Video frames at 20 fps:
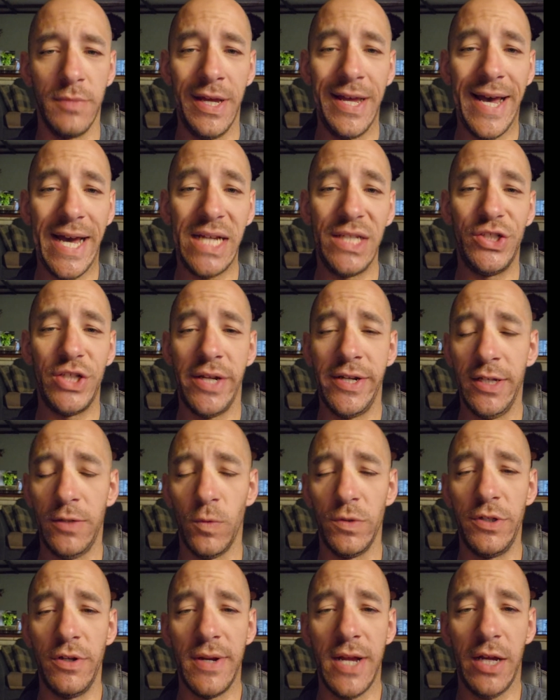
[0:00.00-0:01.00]
hygienic
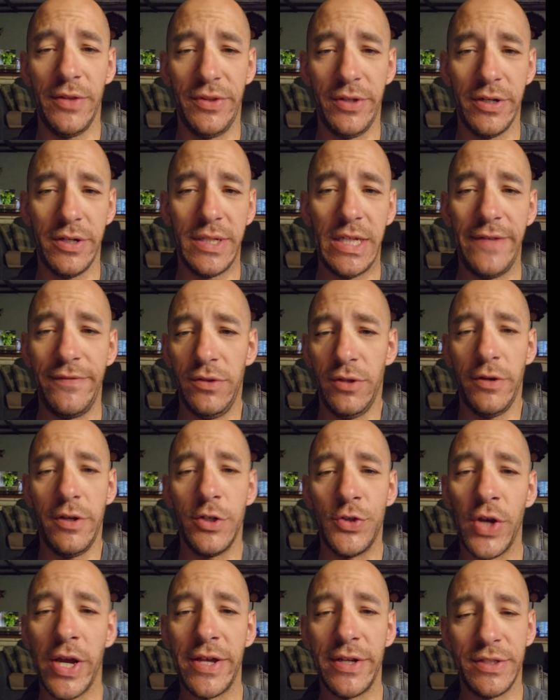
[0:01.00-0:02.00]
when you're out there, even though
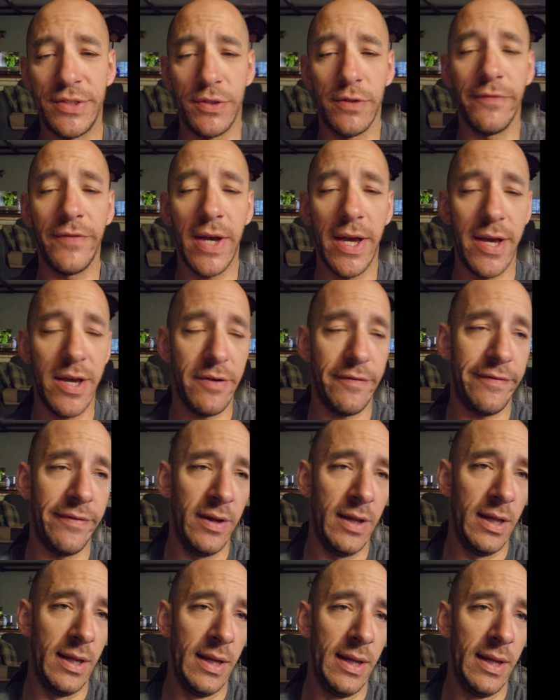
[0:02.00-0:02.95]
you're trying to survive.